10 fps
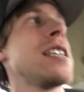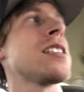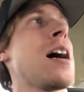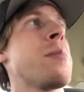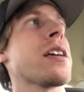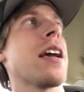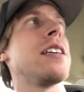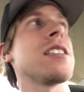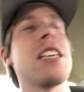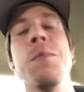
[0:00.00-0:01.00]
topic
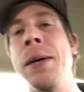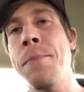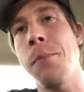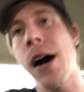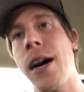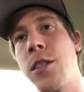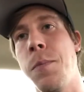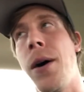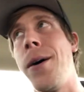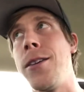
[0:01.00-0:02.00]
is keeping moss
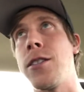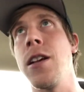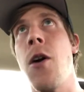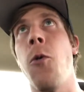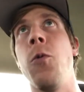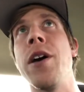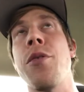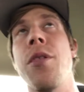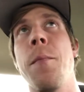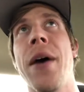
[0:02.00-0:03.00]
balls
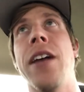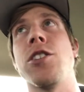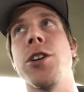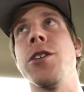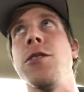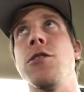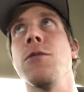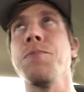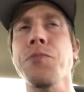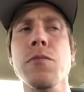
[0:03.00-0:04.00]
with pet turtles.
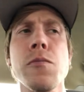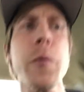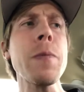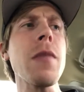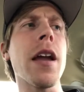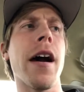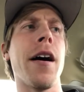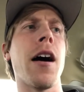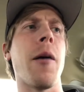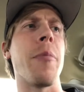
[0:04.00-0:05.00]

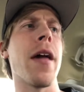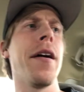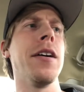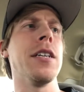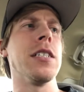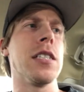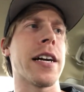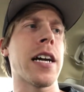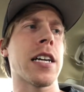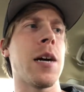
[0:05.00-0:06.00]
I
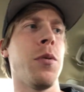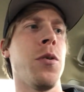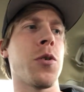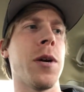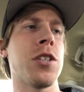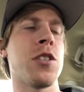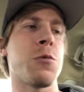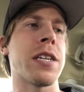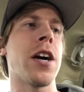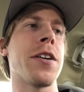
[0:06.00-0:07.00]
got a couple questions
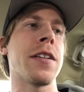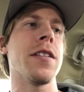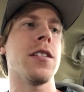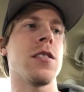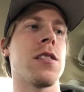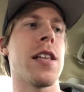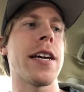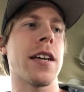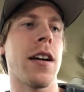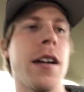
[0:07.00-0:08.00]
regarding this.
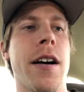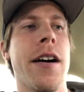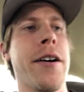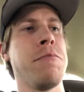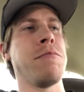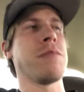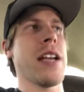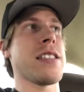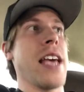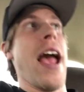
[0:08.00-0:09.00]
Like,
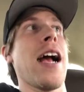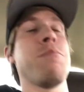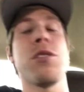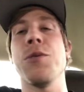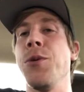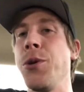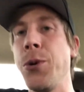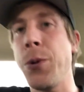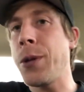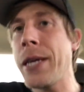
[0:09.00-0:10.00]
it's
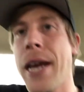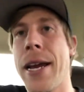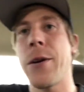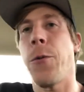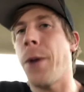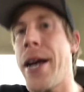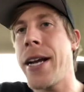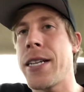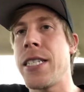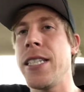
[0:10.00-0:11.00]
absolutely a great
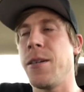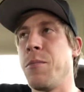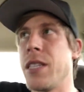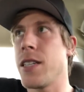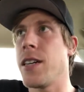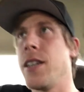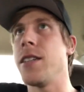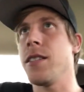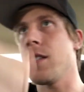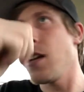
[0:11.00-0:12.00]
idea
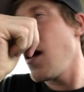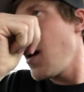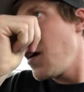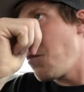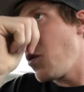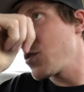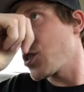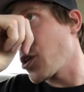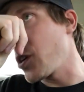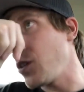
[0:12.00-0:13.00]
because most
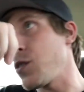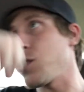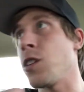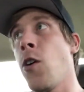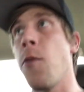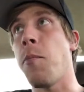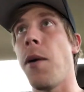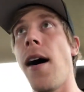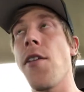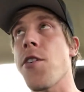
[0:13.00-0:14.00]
turtles don't
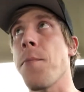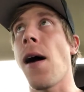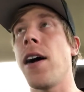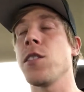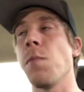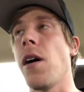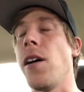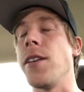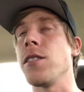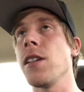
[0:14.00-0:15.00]
bother moss
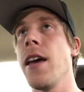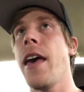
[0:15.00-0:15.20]
balls.